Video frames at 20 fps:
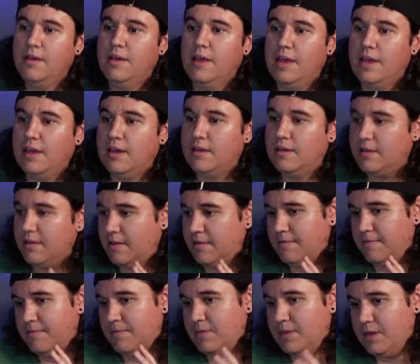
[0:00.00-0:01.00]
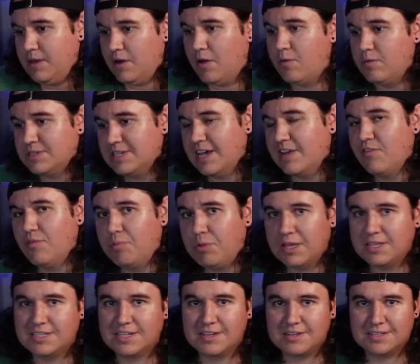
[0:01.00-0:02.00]
And you know, it was kind of a
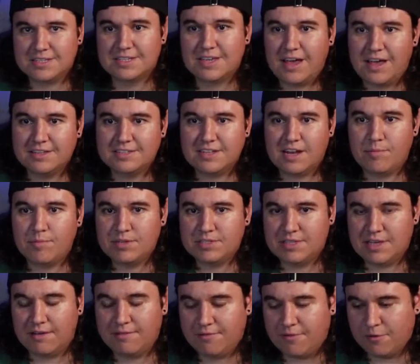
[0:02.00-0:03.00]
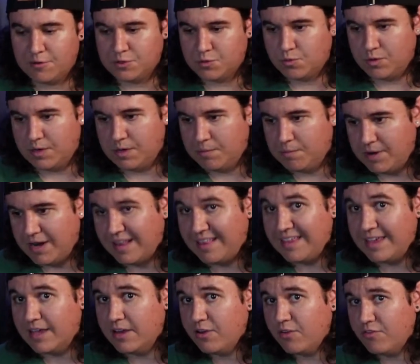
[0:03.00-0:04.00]
blessing in disguise that I missed that first one. But at
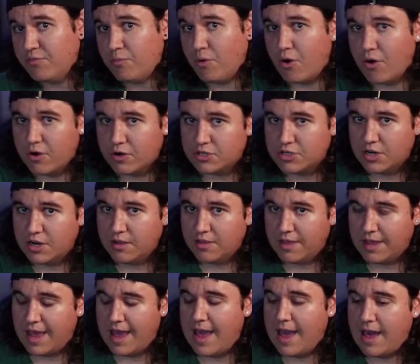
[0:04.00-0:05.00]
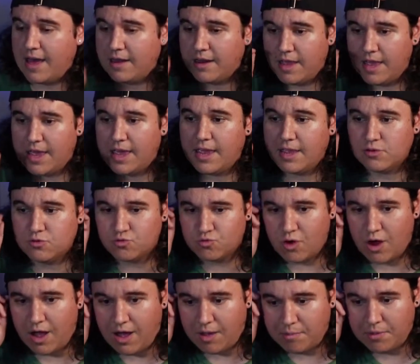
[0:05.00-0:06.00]
the end of March, they had a
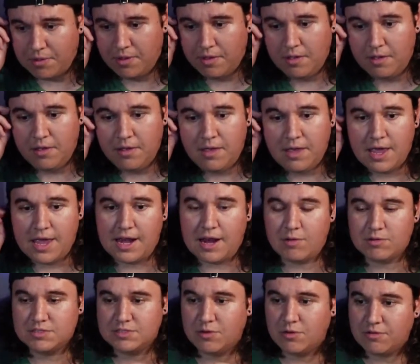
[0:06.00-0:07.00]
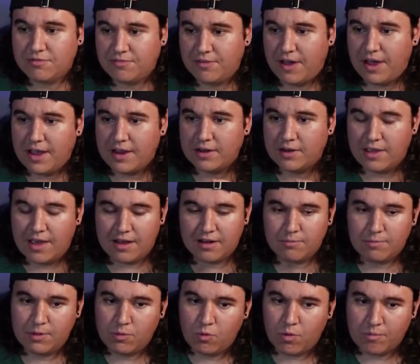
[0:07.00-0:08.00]
drop and I was notified you had to
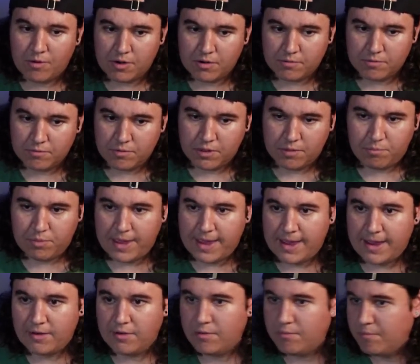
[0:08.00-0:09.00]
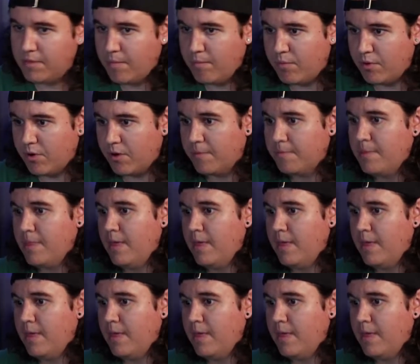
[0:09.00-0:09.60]
be Walmart a paid member,